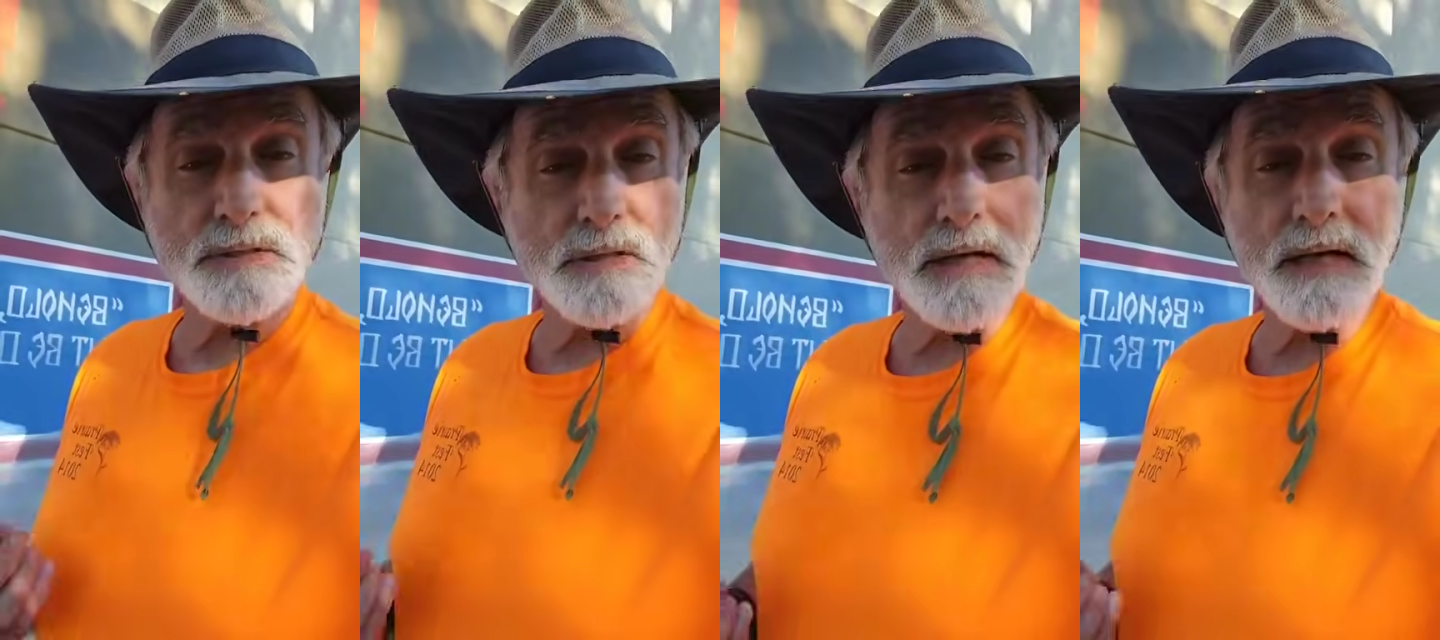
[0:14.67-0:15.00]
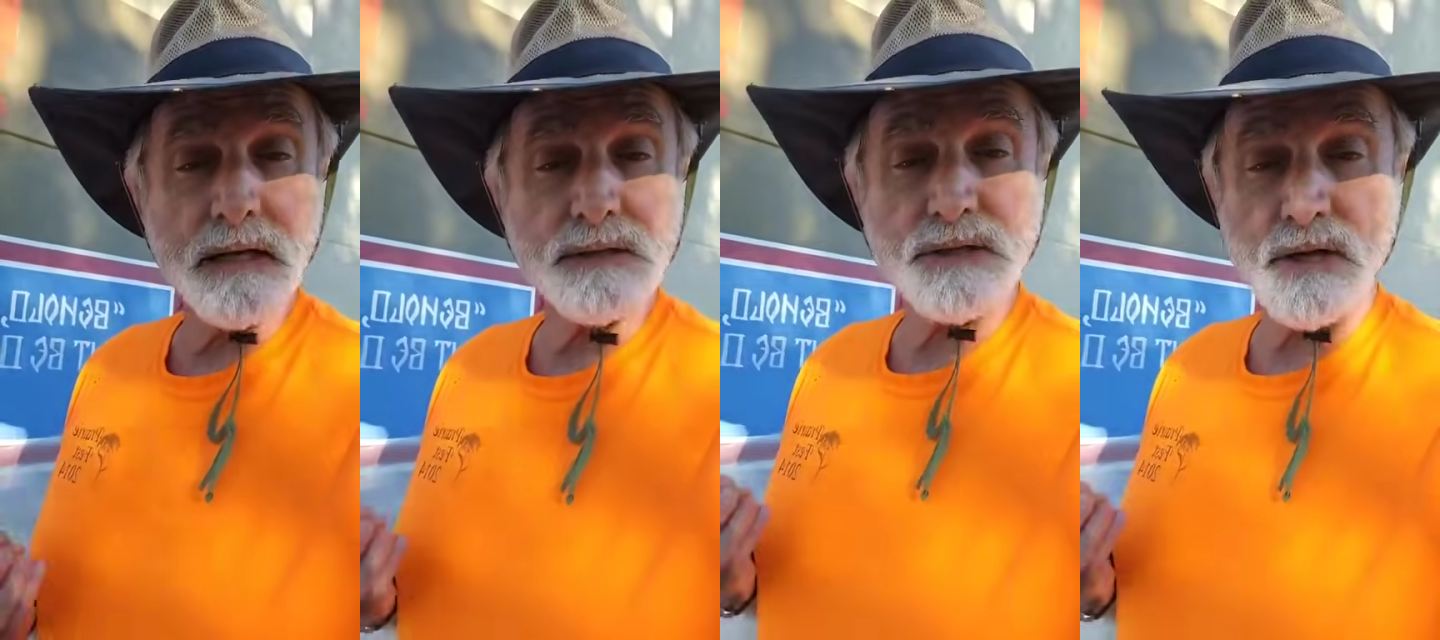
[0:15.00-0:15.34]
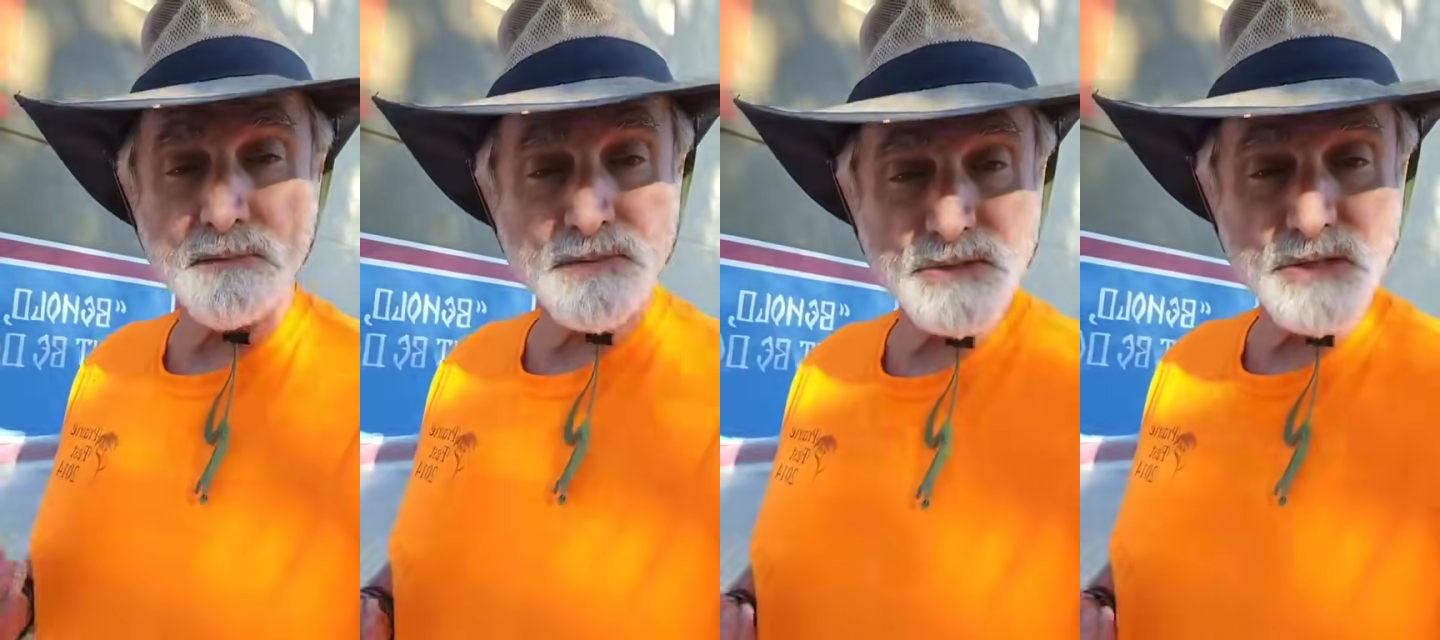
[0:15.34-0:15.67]
lines,
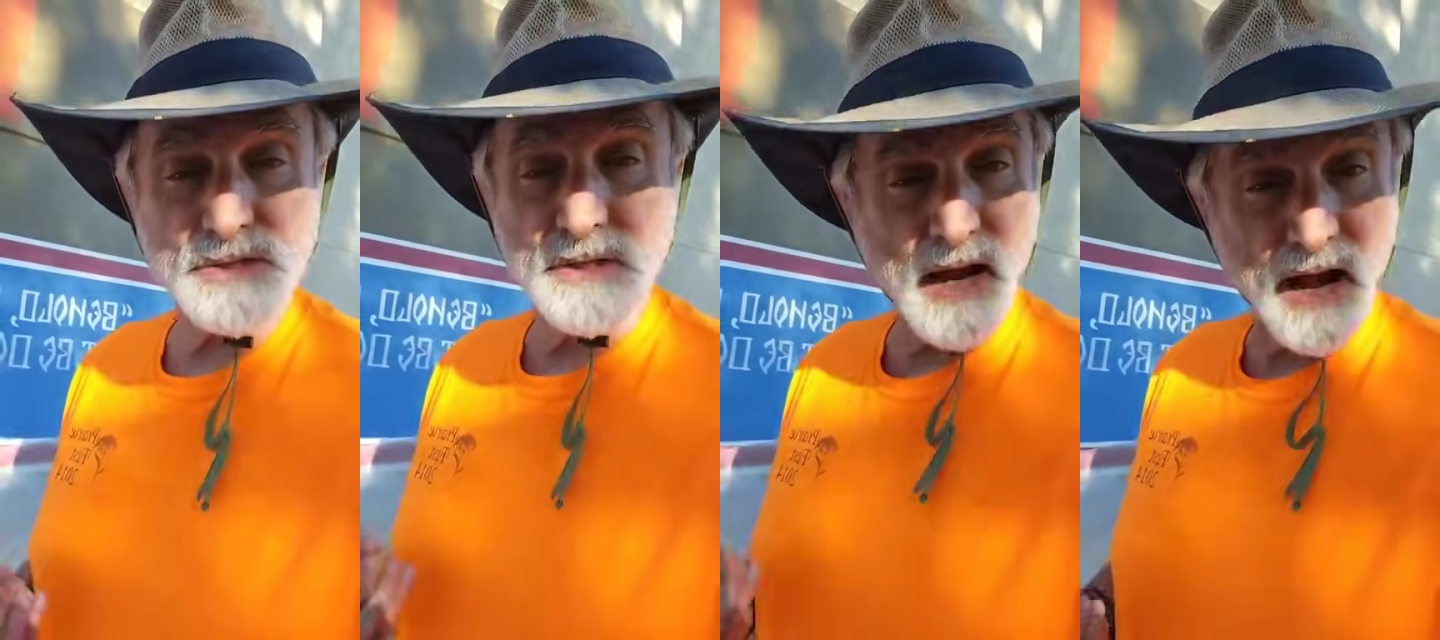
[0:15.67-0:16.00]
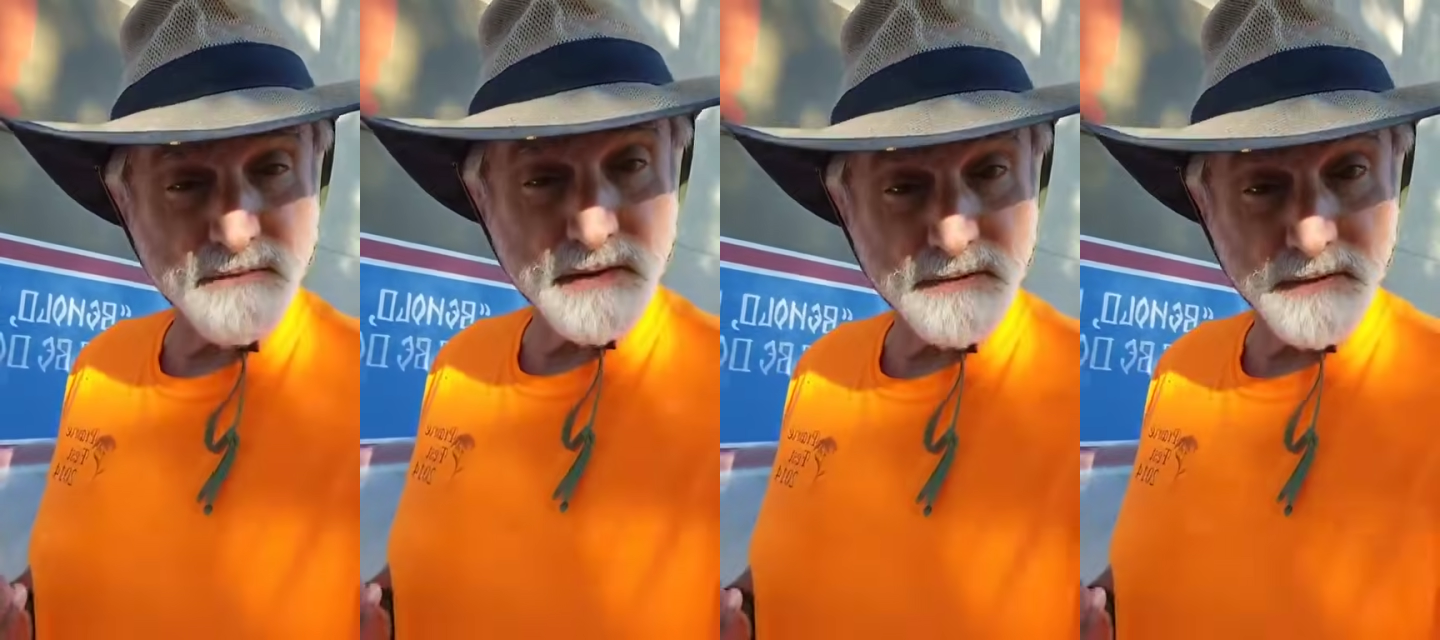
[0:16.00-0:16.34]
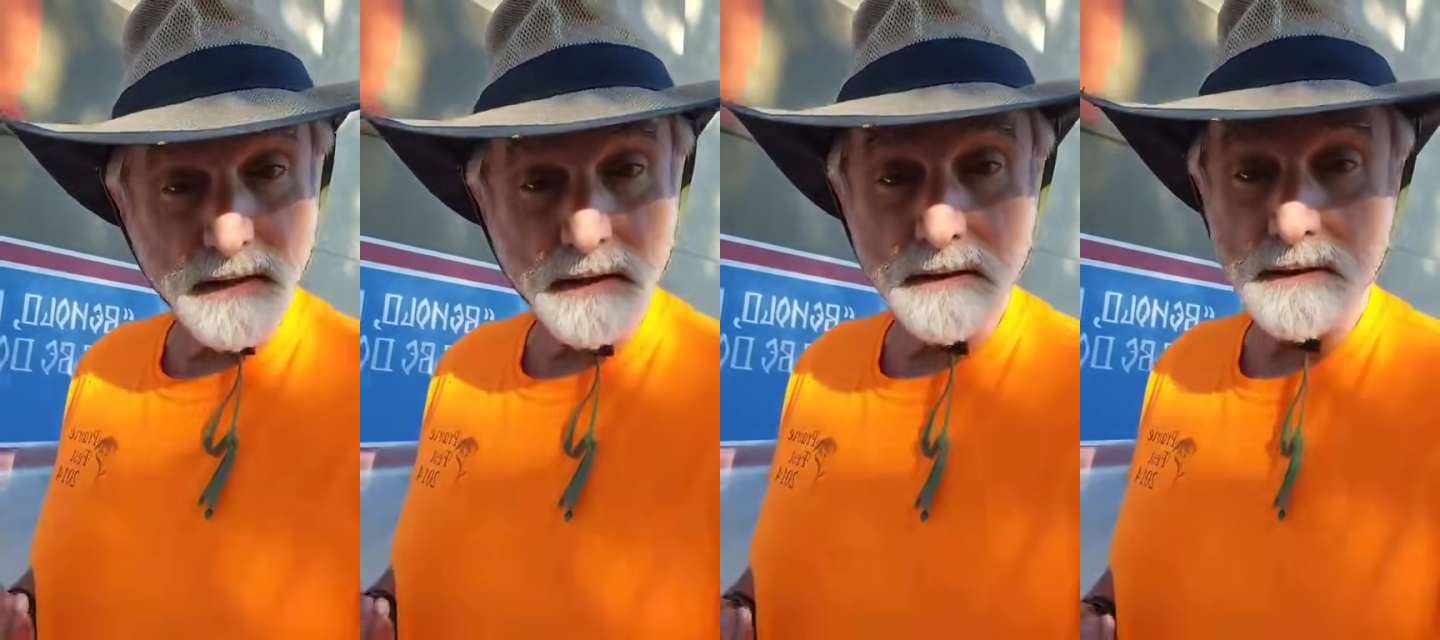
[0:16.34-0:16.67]
composition,
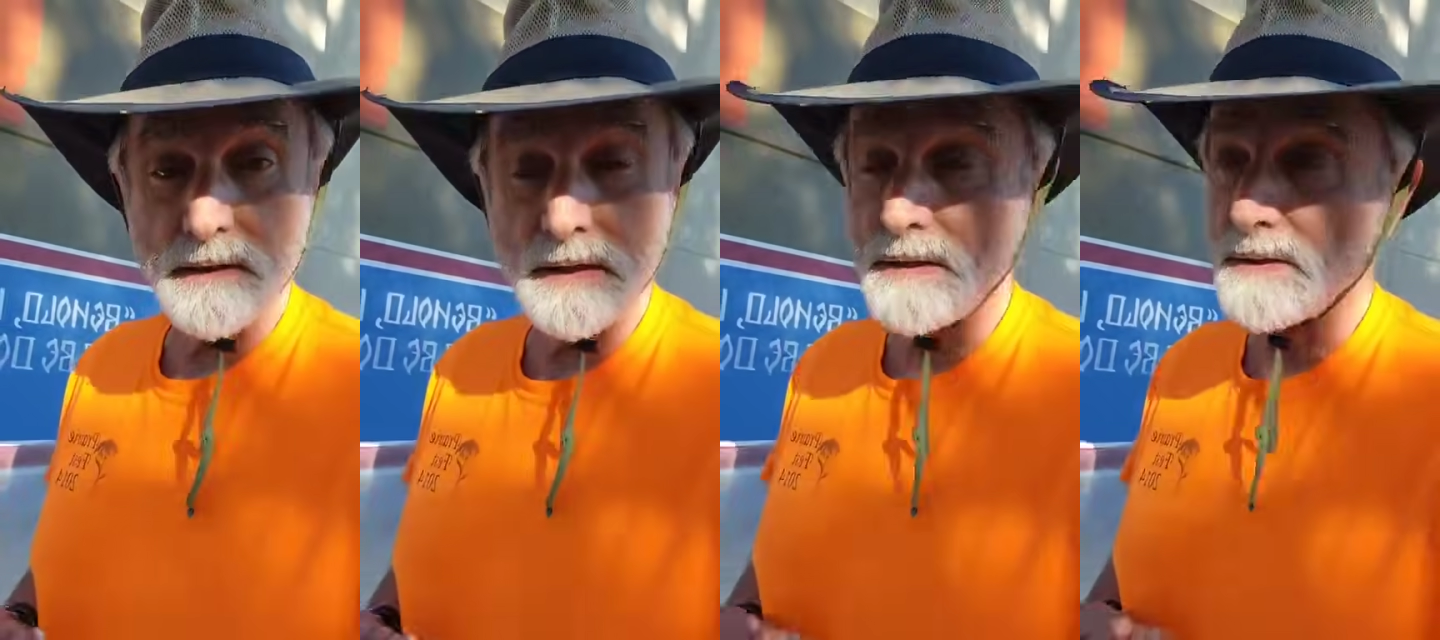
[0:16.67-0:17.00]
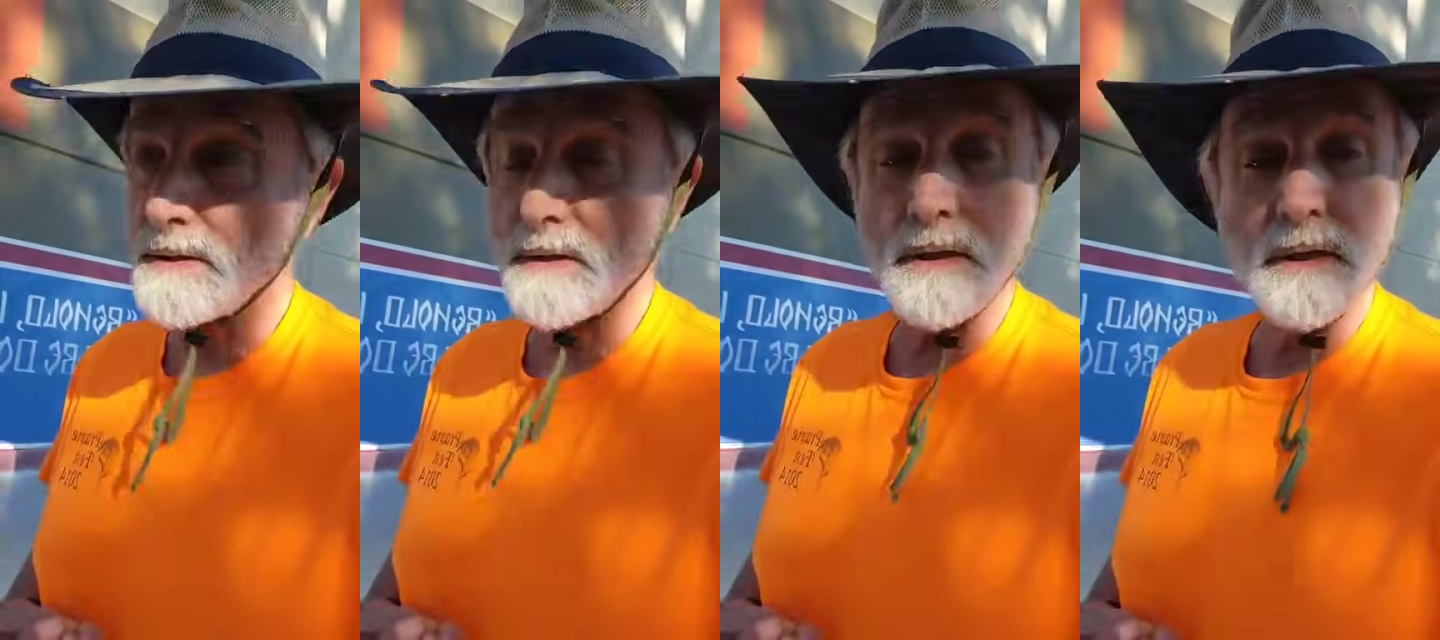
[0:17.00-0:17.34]
everything is